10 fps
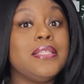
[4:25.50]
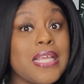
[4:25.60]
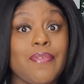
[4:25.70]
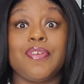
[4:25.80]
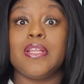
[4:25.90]

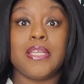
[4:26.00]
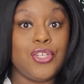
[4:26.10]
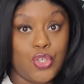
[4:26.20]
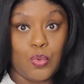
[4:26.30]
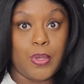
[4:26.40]

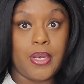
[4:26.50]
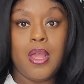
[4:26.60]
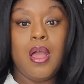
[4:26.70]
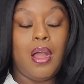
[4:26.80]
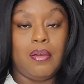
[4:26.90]
definitely do it.
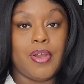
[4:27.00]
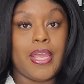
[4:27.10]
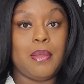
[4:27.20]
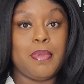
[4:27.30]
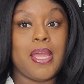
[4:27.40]
All
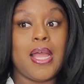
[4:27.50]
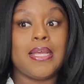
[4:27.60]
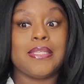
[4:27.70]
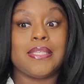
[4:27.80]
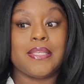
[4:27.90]
right.
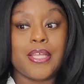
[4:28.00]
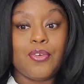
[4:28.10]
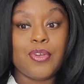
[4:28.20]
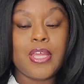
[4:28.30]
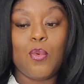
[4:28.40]
Because
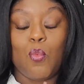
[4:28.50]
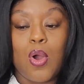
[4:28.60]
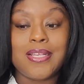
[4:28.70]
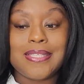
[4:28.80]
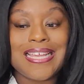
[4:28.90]
literally
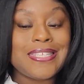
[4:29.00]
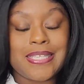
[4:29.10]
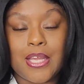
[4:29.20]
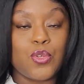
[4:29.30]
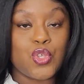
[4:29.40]
once that
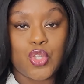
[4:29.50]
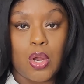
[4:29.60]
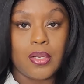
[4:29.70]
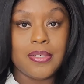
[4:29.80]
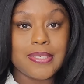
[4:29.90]
sale
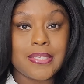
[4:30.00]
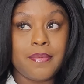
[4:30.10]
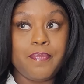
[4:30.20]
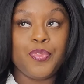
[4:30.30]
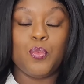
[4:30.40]
starts,
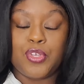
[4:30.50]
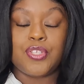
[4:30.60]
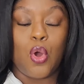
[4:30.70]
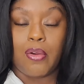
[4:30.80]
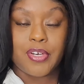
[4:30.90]
which
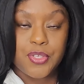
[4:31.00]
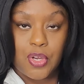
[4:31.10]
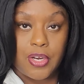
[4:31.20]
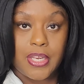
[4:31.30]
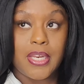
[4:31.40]
is already
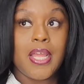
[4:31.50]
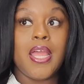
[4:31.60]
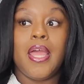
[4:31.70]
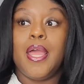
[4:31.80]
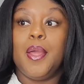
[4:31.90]
started,
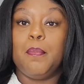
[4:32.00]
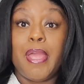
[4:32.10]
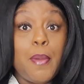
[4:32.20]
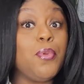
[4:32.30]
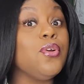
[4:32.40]

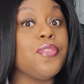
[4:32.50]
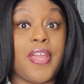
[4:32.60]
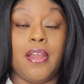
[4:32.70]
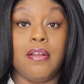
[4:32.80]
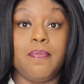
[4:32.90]
people are
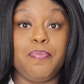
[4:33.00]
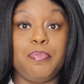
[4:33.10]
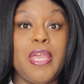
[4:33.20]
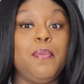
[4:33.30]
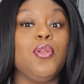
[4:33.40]
there.
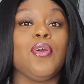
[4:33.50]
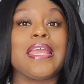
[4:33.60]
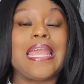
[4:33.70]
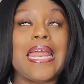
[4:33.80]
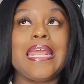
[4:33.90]
People are
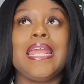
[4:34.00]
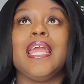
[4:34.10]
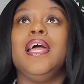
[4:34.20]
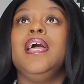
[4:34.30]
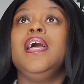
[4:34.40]

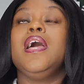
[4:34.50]
getting